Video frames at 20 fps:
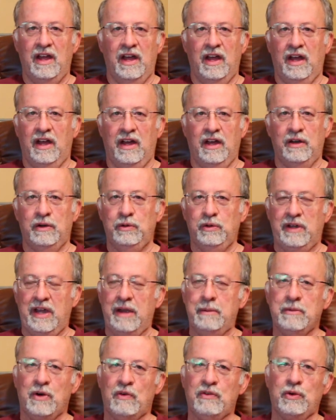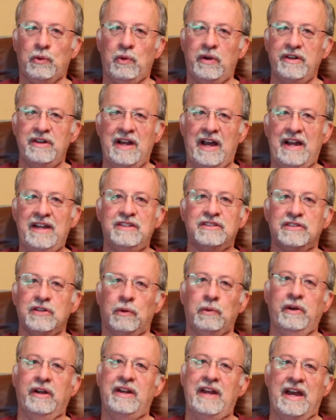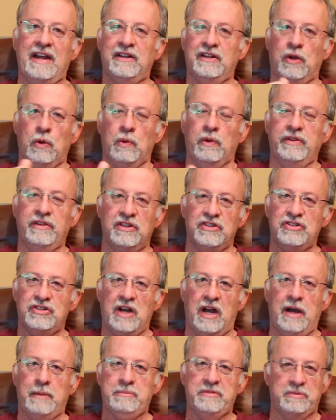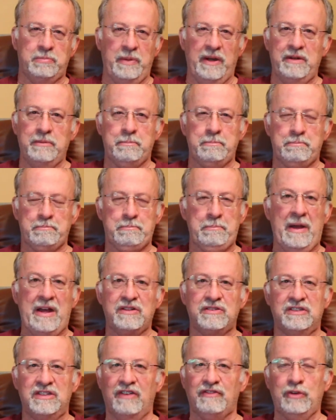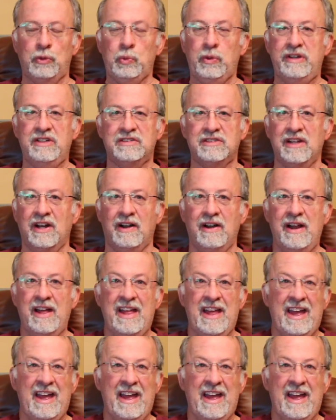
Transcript: who came over one night, so it had to go in the shop, spend about 7 weeks there.